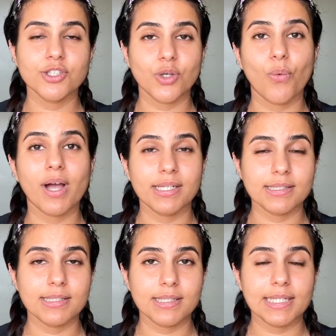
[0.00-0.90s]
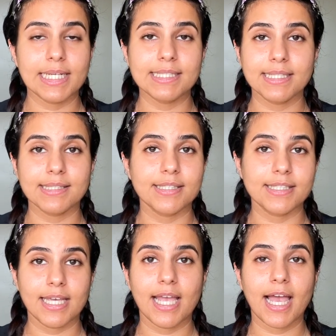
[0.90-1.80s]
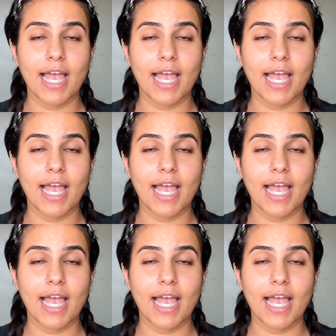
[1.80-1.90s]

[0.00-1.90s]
so consistently since the day I